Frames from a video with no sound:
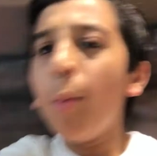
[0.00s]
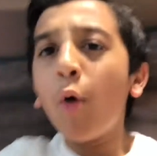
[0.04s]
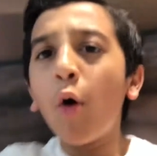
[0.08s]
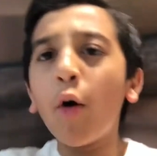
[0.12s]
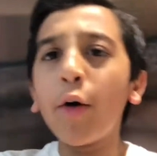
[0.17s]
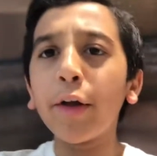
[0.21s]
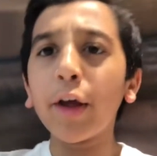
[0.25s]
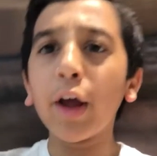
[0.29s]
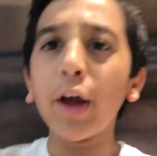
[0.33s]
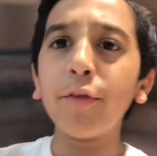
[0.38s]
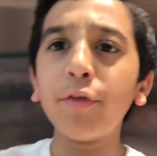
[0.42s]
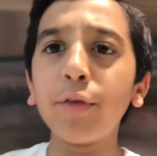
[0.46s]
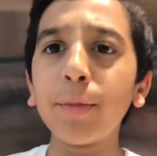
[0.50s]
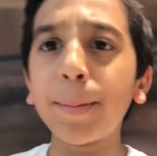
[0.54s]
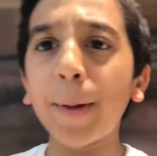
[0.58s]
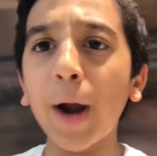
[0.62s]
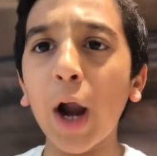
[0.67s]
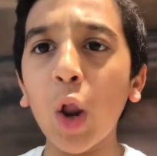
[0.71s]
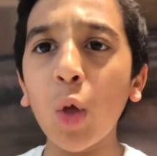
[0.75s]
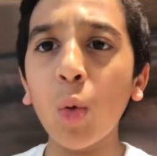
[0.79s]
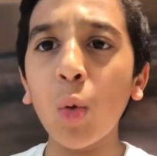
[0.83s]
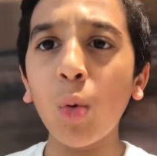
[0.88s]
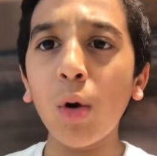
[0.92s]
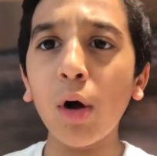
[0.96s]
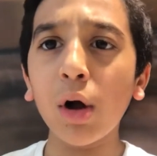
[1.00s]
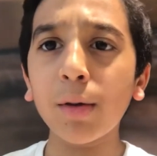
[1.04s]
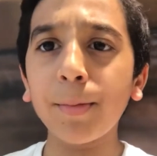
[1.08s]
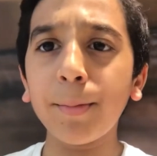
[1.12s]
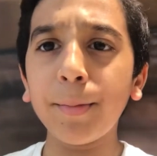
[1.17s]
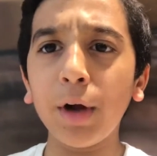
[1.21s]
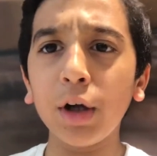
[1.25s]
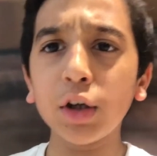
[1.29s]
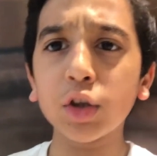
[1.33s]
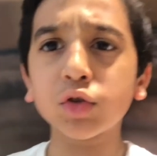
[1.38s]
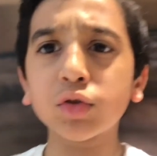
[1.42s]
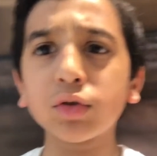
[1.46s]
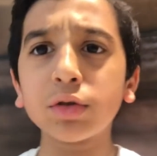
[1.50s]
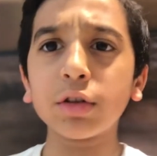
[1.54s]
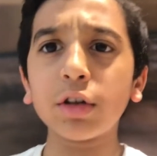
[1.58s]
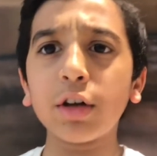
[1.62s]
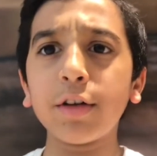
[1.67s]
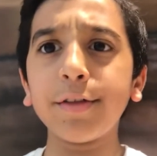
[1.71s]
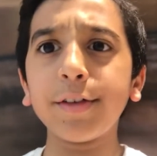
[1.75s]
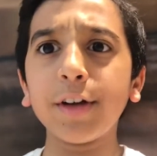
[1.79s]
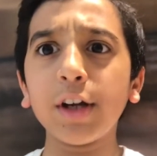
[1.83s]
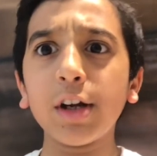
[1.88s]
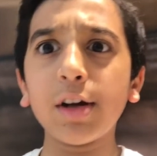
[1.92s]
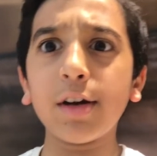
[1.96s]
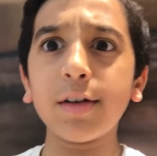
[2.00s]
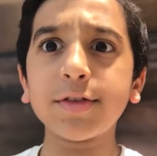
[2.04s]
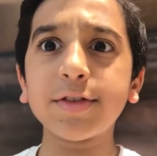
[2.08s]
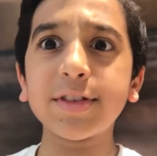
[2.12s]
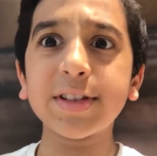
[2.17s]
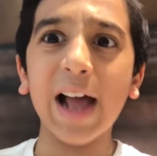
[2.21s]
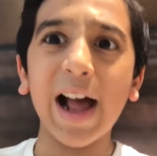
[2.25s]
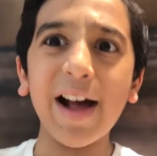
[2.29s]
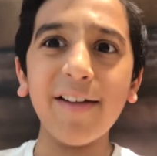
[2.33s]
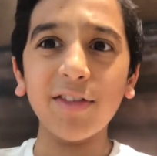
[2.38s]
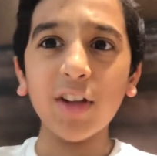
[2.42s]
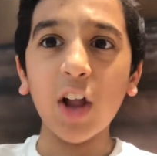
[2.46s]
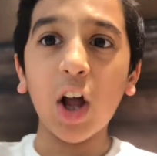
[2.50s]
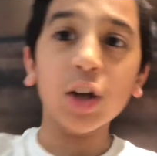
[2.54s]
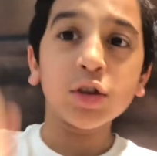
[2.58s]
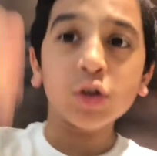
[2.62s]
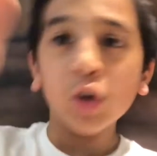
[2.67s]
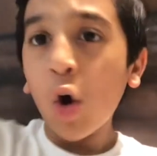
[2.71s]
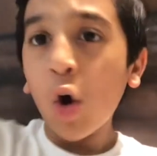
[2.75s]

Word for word: morning everybody, welcome back to my video, vlog.